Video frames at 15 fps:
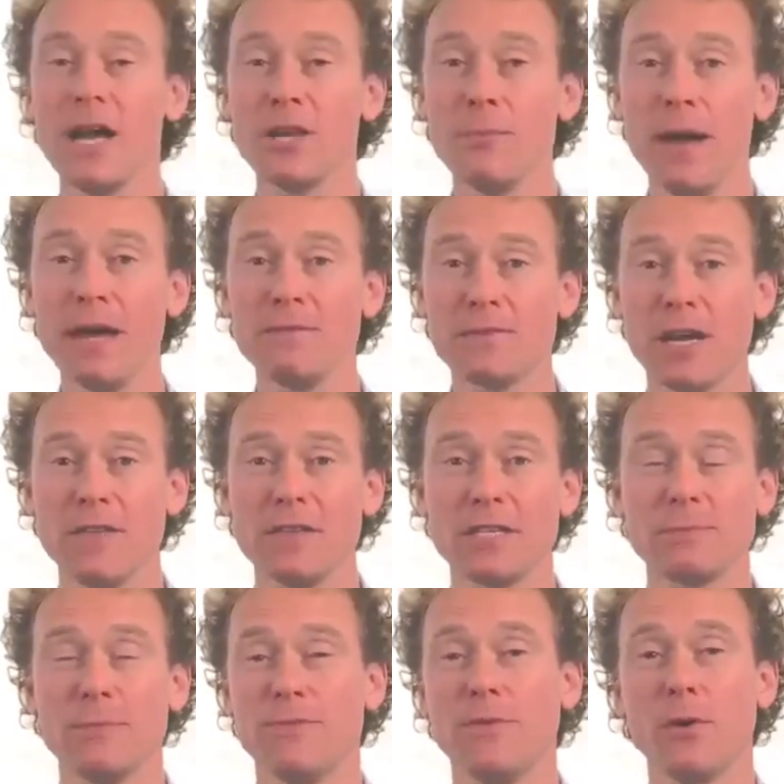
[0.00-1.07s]
And you may have done
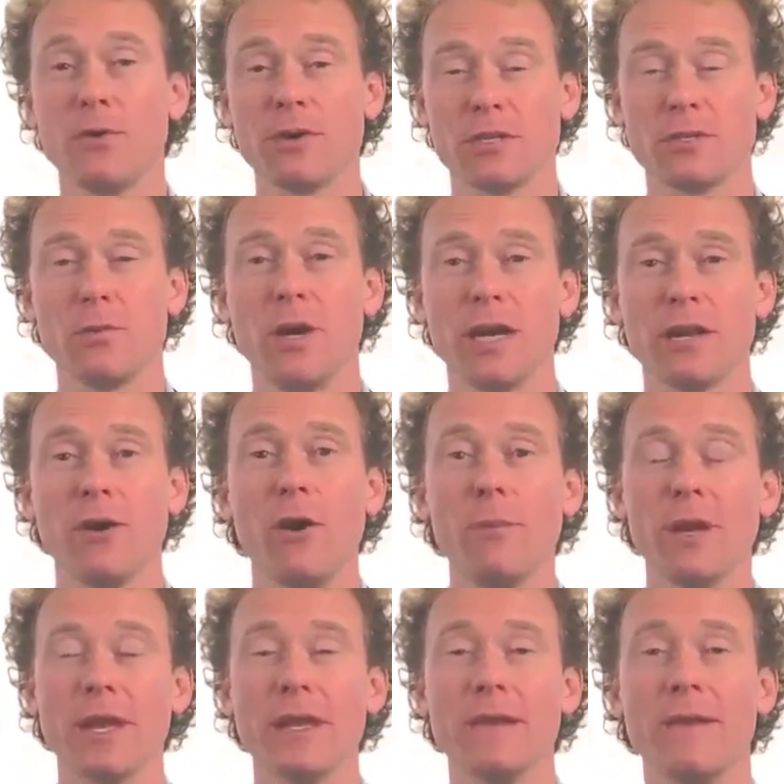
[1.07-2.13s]
this before, it's quite
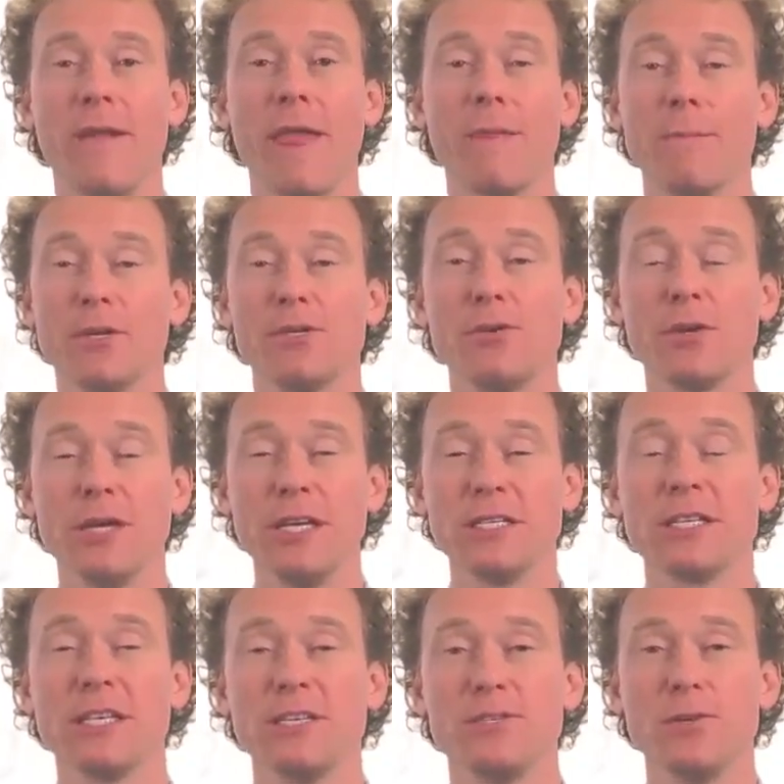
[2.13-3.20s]
common, but you can
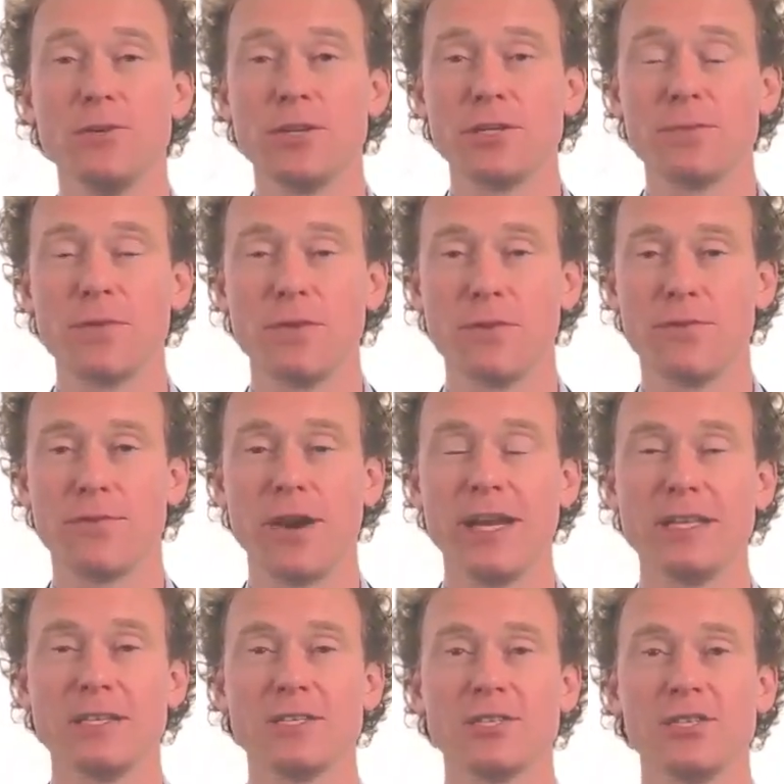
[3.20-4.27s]
easily do this with your
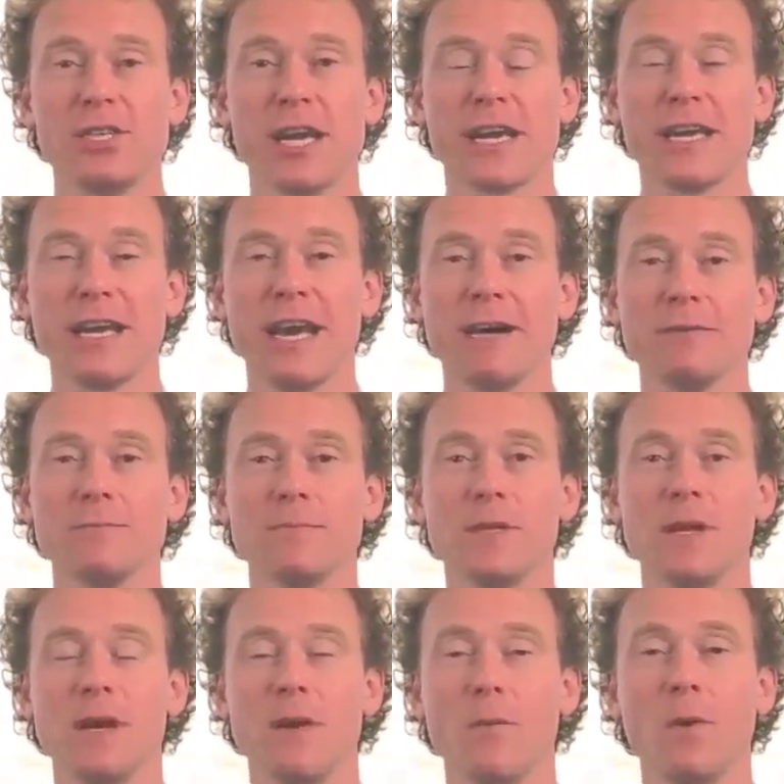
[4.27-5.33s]
friends and check it out.
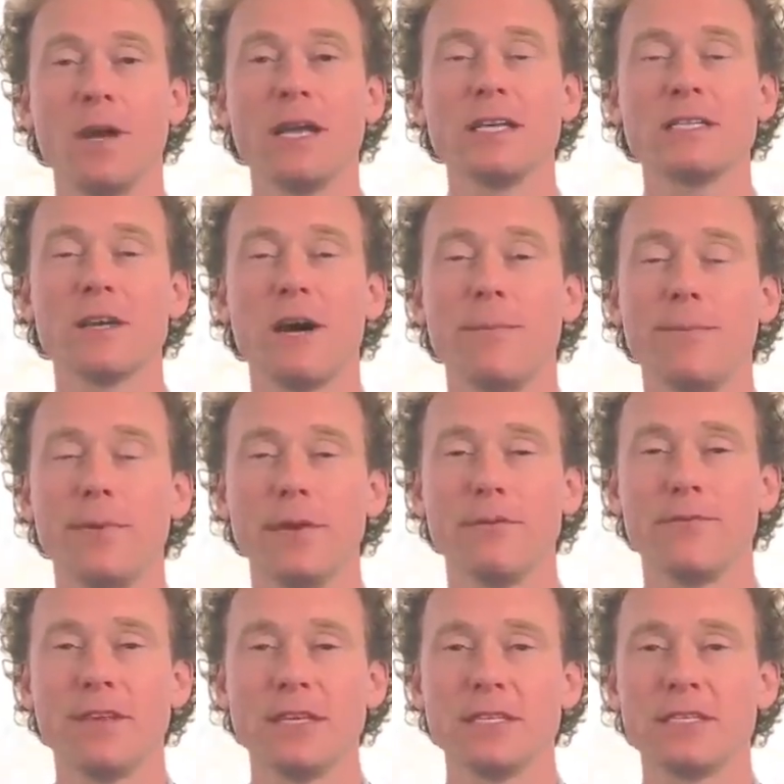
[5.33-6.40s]
One example
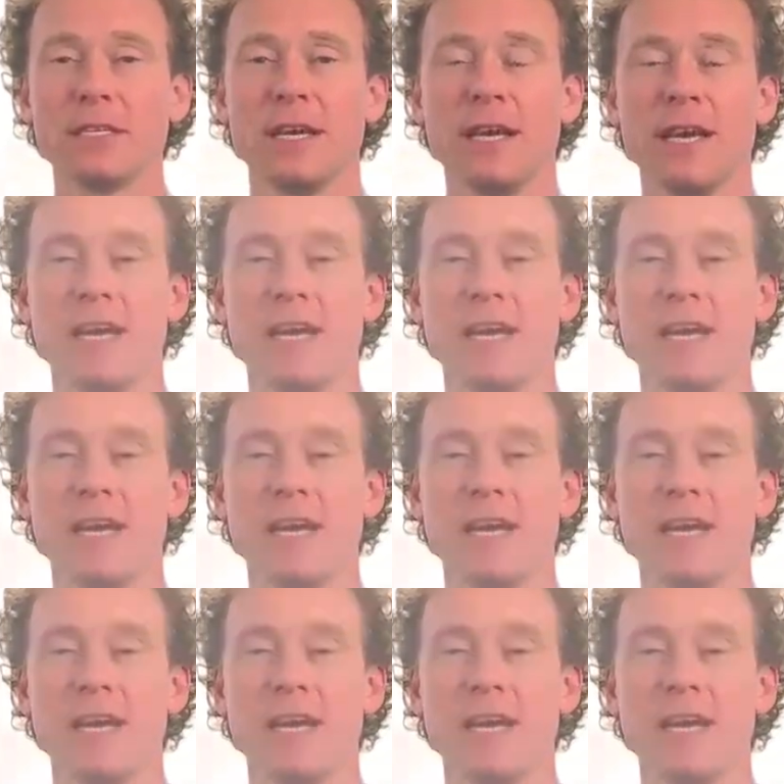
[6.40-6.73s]
of this